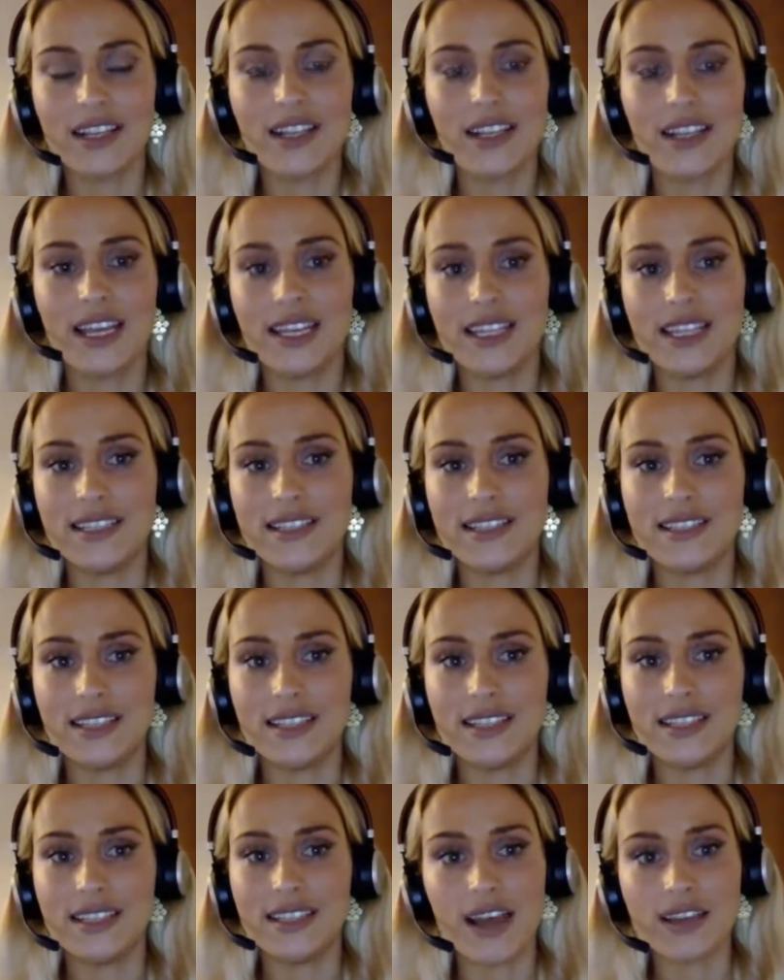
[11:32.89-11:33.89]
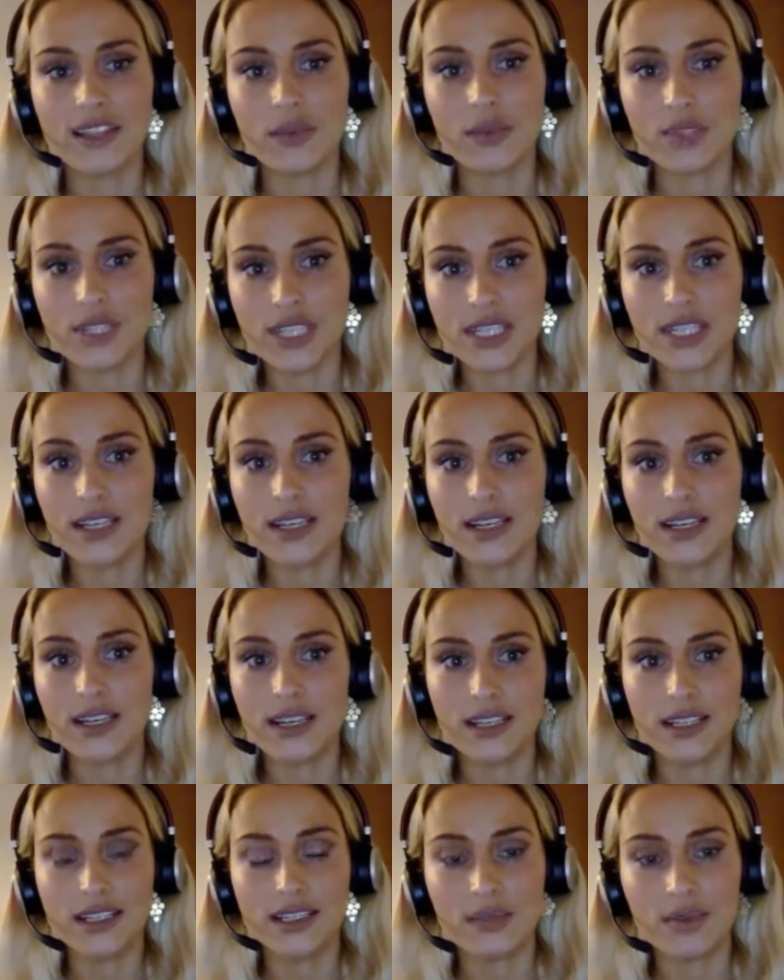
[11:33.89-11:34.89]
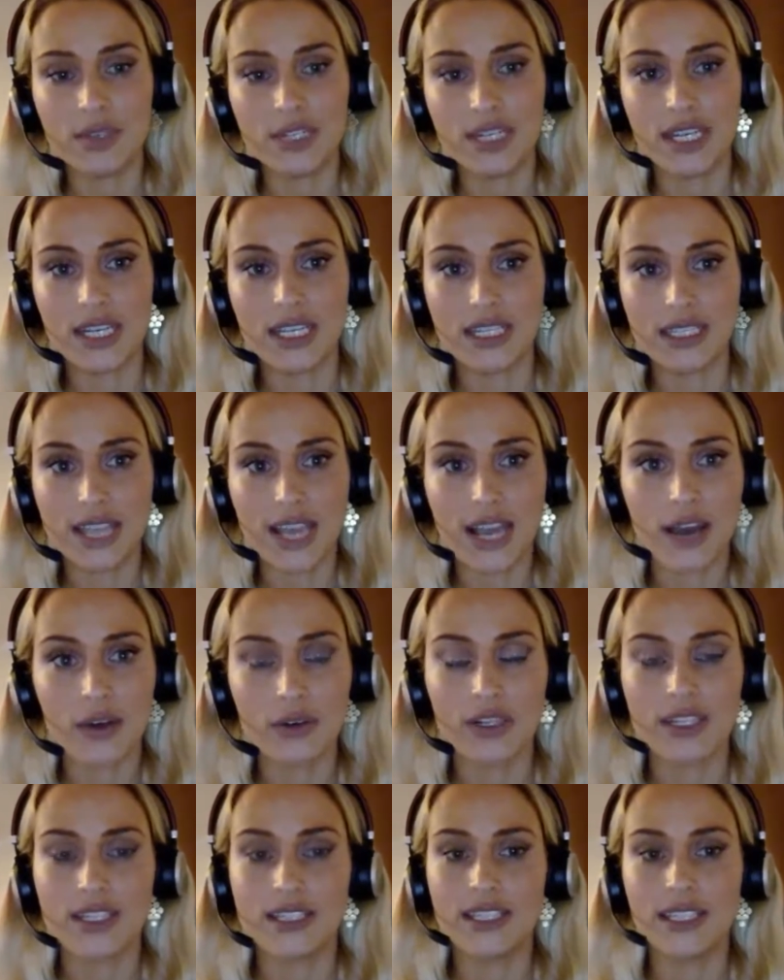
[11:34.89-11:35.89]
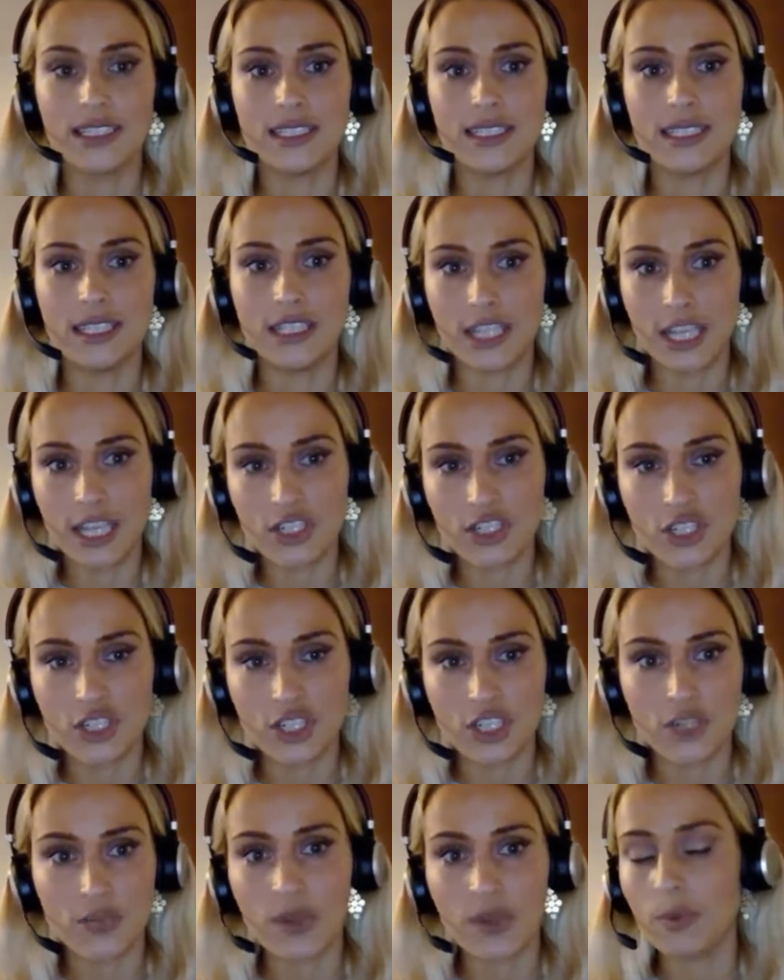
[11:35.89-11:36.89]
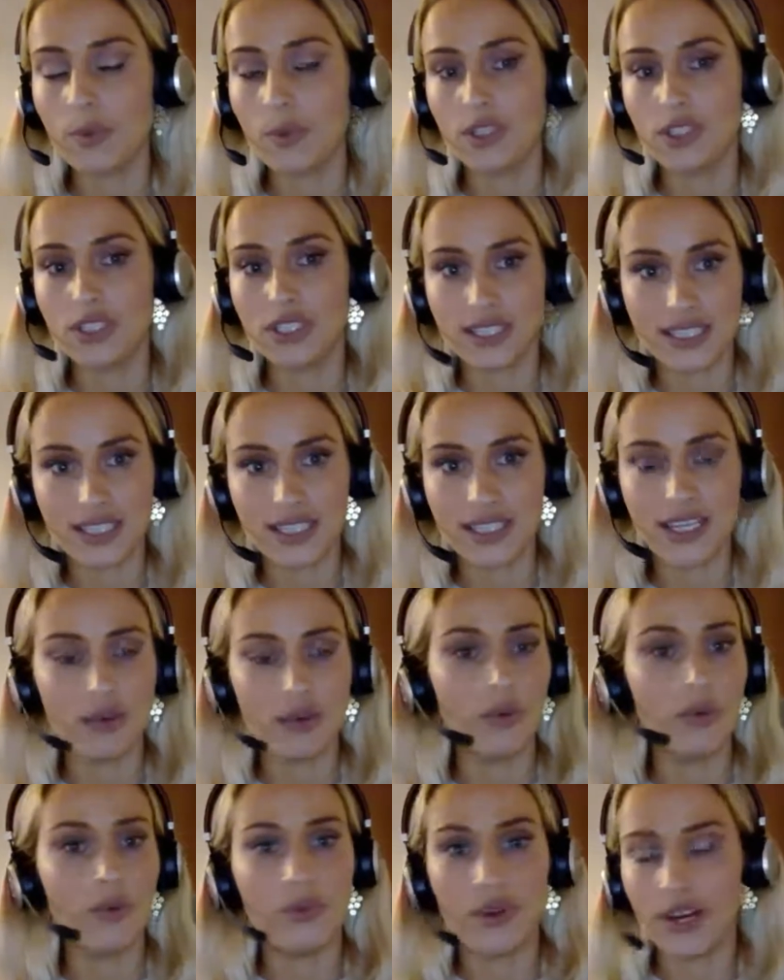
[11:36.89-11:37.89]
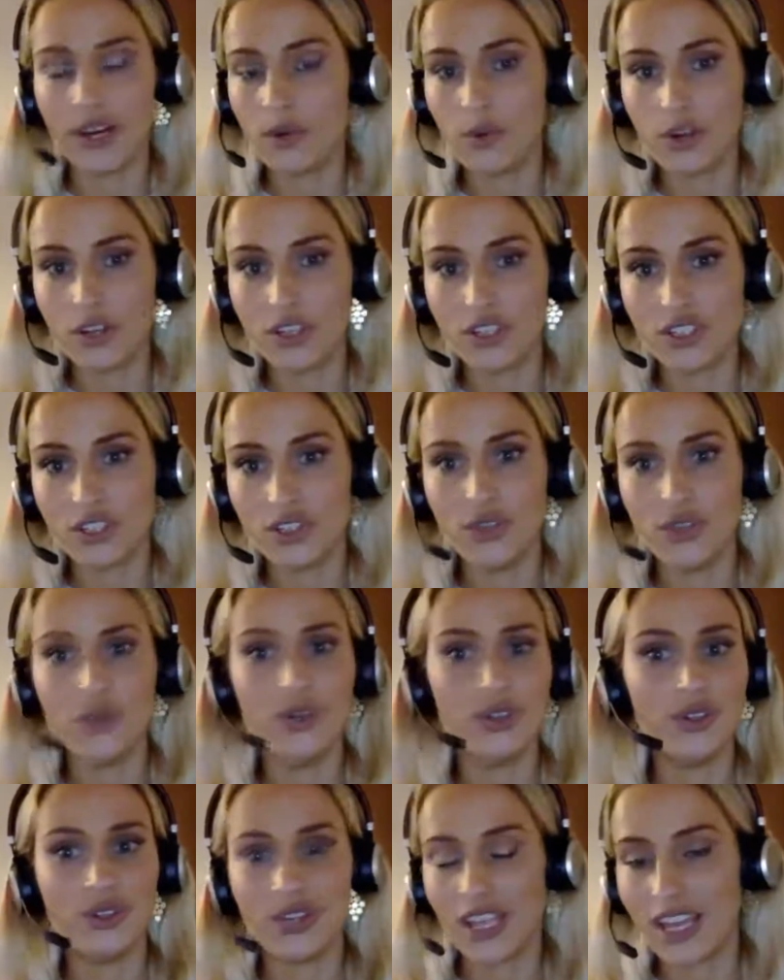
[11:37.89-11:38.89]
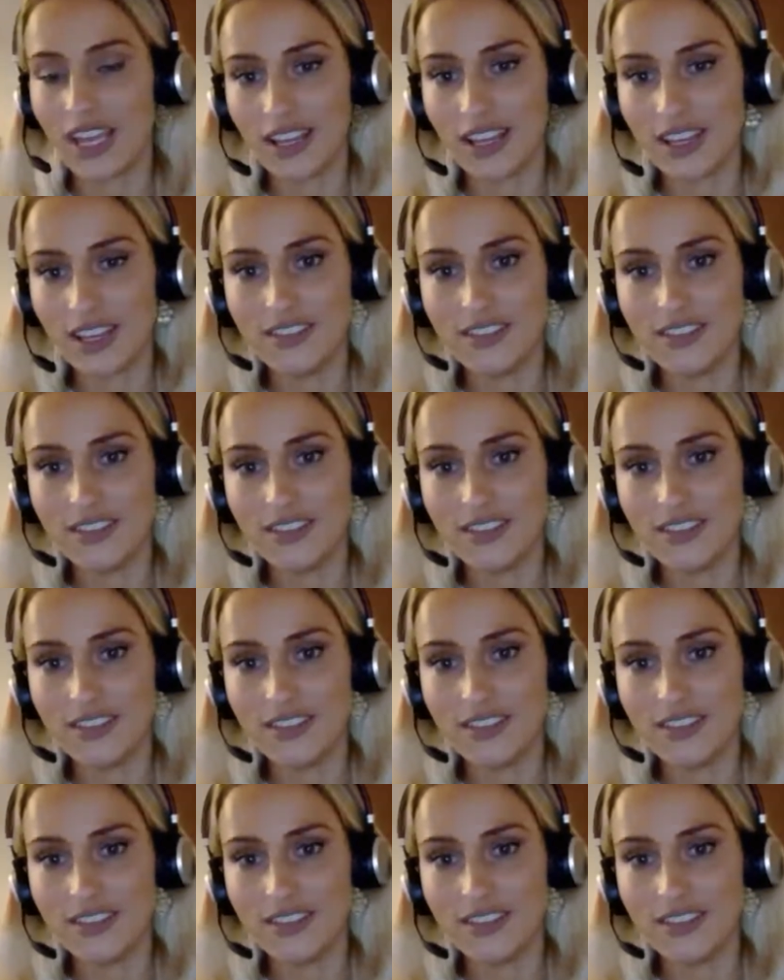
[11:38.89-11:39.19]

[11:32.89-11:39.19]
it is seen as obscene and needs to be taken down, because this is a danger to people to see, and it will brainwash you and your kids.